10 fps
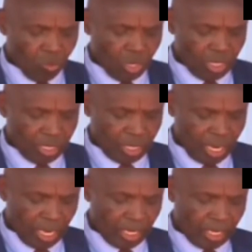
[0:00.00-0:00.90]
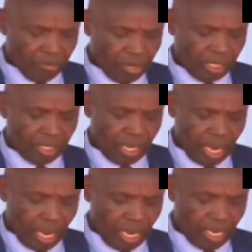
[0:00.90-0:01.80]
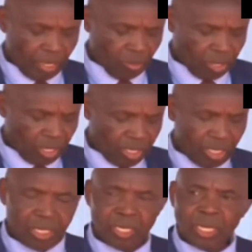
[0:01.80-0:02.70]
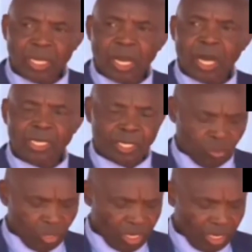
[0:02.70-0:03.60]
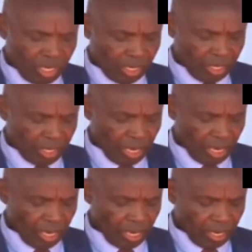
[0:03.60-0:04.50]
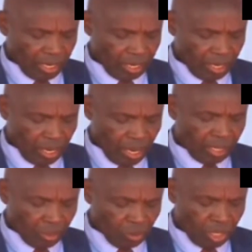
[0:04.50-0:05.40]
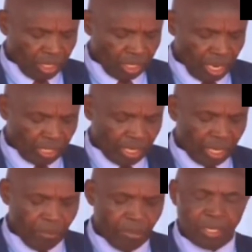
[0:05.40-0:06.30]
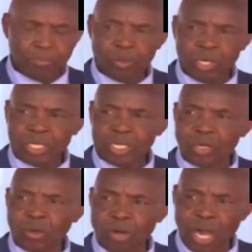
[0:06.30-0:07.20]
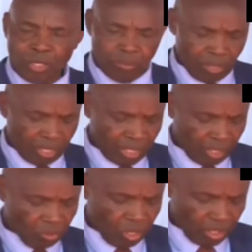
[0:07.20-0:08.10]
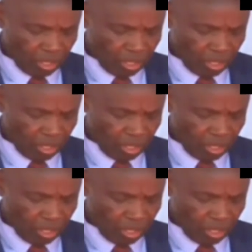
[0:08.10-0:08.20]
to quality and relevant higher education and the training and the government policy of 100%